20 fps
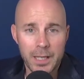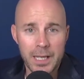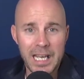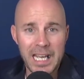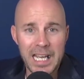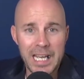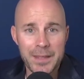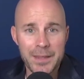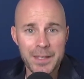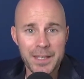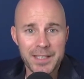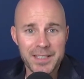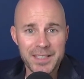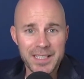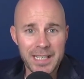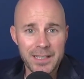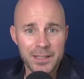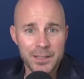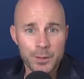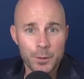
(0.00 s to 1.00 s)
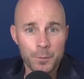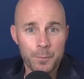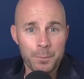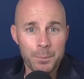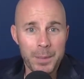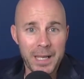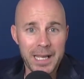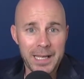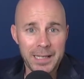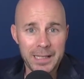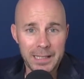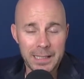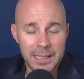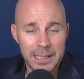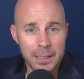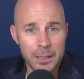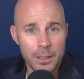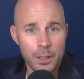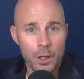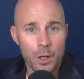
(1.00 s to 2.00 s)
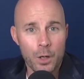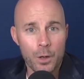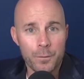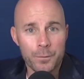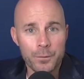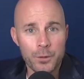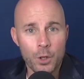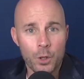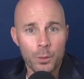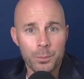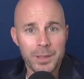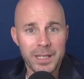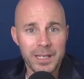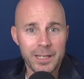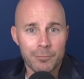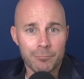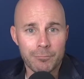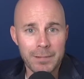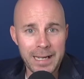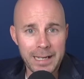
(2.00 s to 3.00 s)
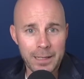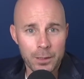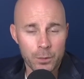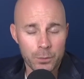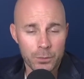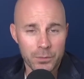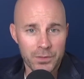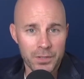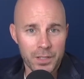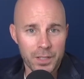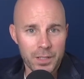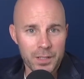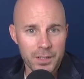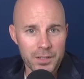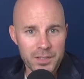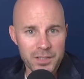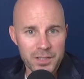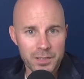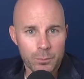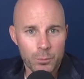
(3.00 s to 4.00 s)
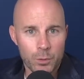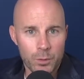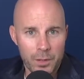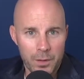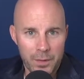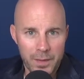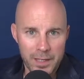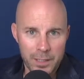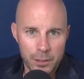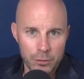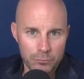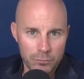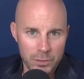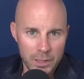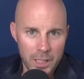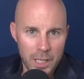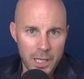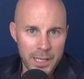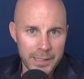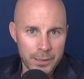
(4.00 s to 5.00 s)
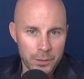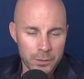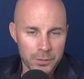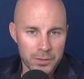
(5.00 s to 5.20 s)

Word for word: and their sense of panic of not being around someone that they can rely on,